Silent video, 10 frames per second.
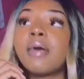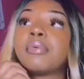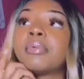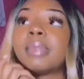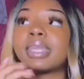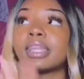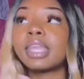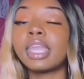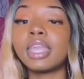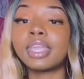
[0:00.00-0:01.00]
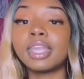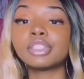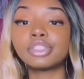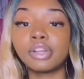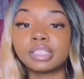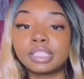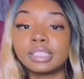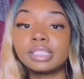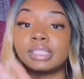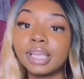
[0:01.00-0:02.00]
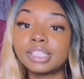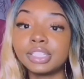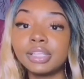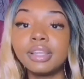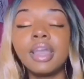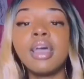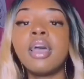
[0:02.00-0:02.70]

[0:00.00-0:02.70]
I will make it a hair care instructions section,